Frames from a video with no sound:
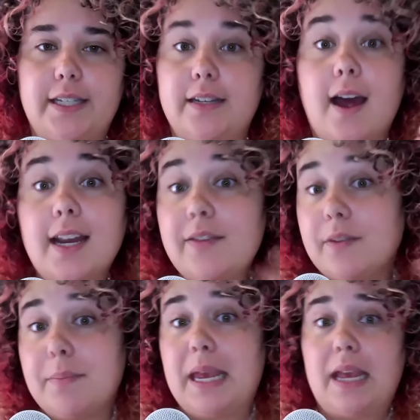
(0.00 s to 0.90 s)
not
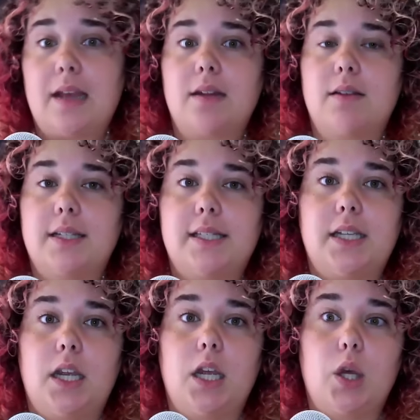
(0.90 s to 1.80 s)
even me can
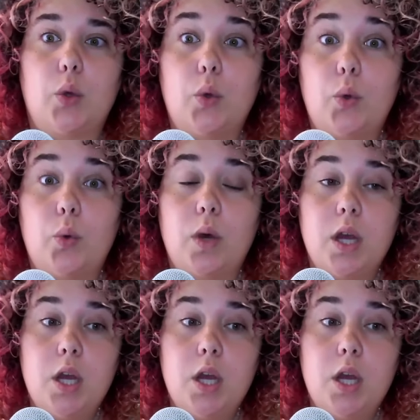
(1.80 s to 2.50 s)
see who